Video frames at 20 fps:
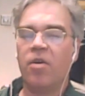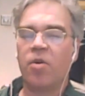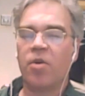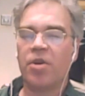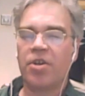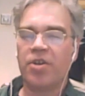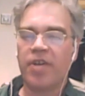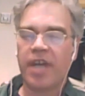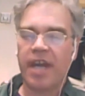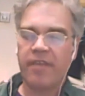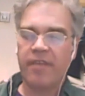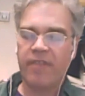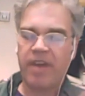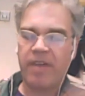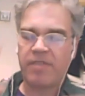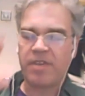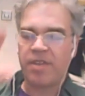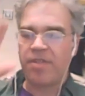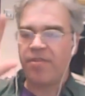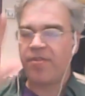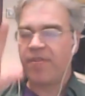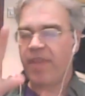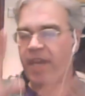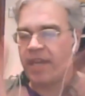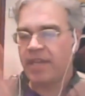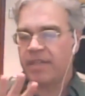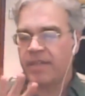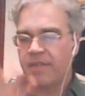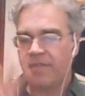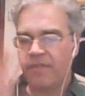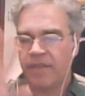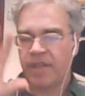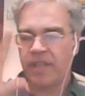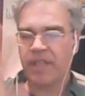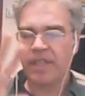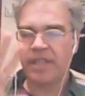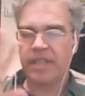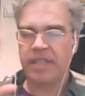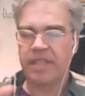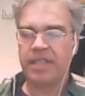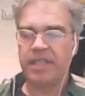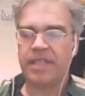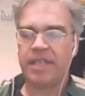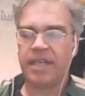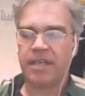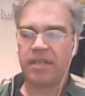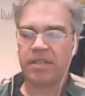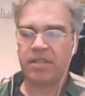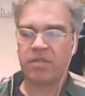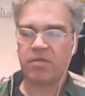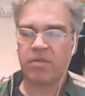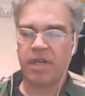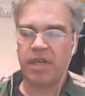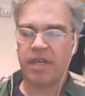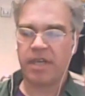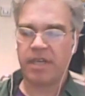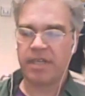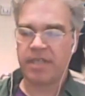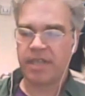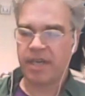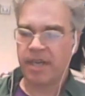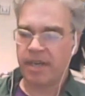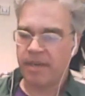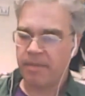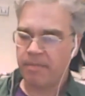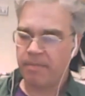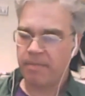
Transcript: or do you kind of have to think to fill in the details one at a time?